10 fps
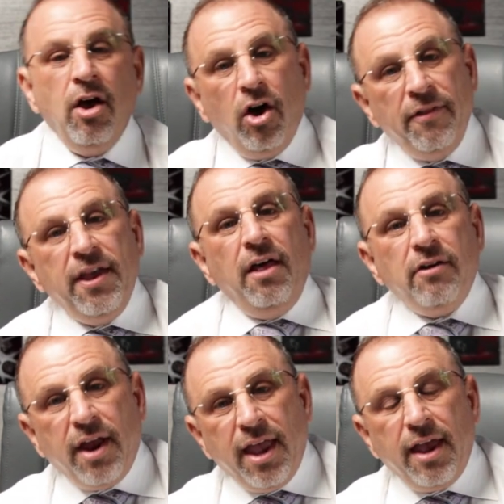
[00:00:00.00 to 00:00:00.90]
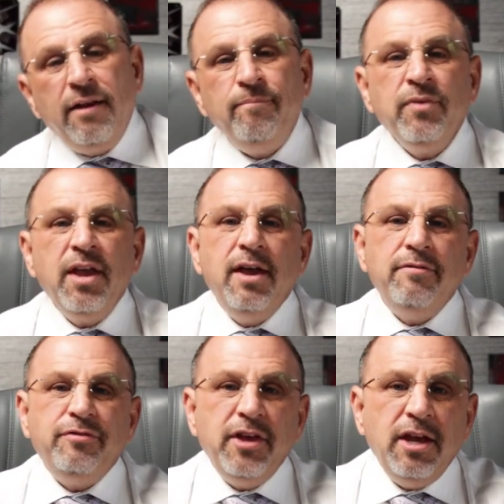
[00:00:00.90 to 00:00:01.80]
On the other hand,
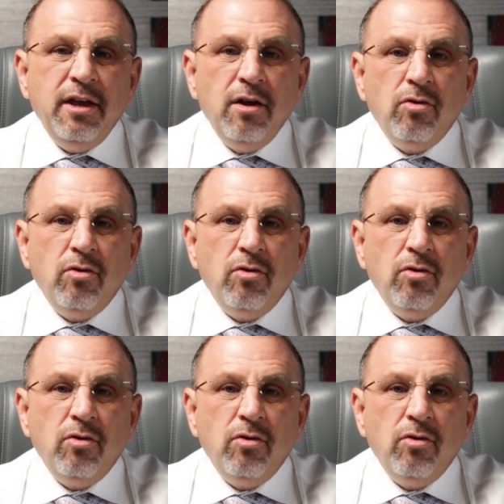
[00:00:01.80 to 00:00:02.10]
if the